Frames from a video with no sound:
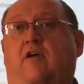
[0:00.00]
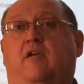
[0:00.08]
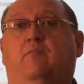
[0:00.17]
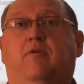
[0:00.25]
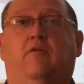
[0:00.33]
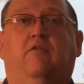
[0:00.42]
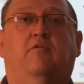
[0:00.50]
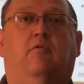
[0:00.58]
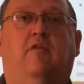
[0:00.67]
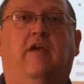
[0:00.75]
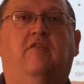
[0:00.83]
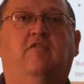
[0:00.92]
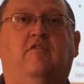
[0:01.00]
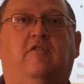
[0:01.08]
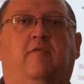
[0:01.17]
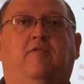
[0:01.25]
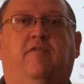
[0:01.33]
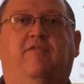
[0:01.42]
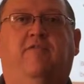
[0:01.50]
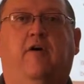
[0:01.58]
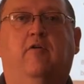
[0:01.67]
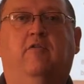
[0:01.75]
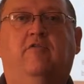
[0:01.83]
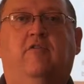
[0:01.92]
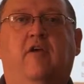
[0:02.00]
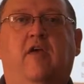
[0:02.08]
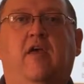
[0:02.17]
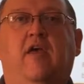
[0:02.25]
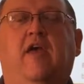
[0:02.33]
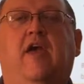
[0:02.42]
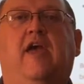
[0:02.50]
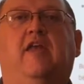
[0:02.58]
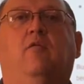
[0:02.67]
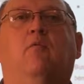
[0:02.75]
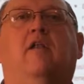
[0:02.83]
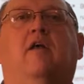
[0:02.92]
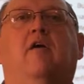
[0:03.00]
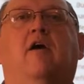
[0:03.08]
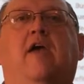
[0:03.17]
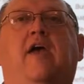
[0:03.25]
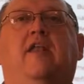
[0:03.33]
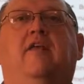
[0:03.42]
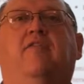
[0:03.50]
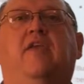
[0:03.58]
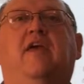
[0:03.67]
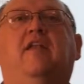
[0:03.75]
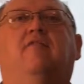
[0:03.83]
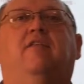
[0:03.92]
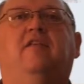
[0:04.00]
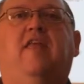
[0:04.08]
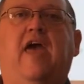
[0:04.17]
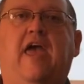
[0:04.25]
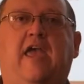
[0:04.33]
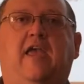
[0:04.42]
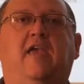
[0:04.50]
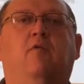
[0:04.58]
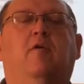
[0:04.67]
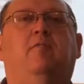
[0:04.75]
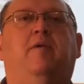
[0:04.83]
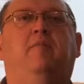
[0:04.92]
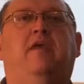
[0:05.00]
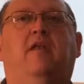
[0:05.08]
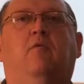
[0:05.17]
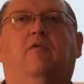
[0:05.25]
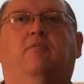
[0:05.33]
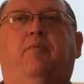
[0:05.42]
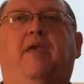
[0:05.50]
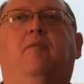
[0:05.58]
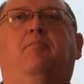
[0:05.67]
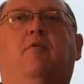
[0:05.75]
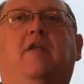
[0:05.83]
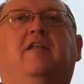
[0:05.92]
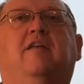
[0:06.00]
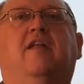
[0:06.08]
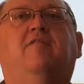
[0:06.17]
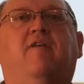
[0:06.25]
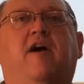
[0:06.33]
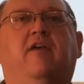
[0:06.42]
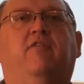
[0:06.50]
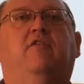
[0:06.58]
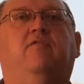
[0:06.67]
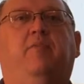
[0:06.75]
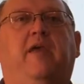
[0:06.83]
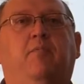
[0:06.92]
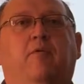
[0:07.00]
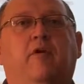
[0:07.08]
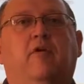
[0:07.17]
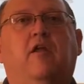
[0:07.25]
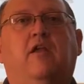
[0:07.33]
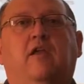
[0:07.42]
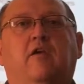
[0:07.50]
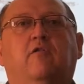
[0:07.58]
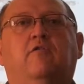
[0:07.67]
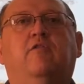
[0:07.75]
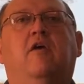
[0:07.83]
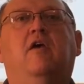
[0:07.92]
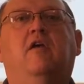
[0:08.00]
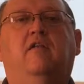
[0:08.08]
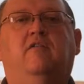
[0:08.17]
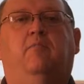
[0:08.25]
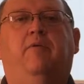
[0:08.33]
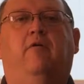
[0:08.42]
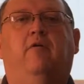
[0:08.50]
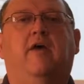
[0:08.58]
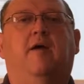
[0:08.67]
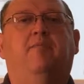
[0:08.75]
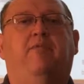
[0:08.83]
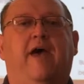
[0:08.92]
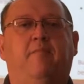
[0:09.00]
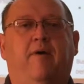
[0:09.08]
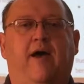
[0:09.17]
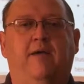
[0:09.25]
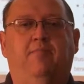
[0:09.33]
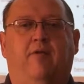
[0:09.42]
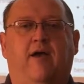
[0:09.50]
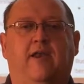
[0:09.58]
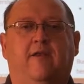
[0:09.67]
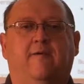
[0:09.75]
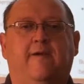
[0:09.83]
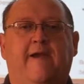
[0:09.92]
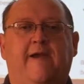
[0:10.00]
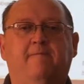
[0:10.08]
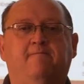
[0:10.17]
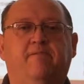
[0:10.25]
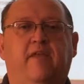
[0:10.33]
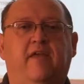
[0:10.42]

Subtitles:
go ahead and build your relationships with folks. And you want to go ahead and at the end of the day, you want to be meeting with people and identifying those people you're going to use to build up that pipeline, okay?